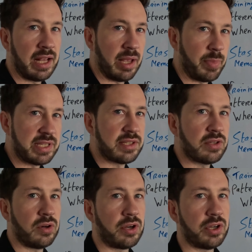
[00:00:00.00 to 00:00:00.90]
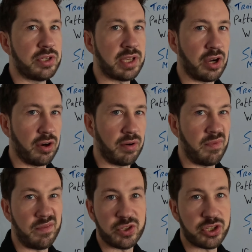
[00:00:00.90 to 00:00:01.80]
like business owners or
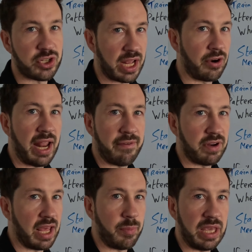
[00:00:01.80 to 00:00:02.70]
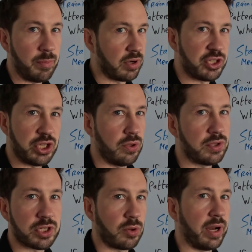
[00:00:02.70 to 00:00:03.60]
just general everyday people or
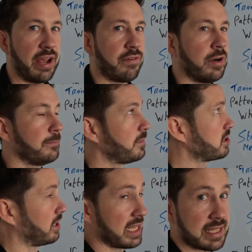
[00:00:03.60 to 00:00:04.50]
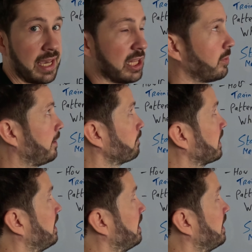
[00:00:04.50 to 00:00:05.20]
students or whatever. So let's get into it.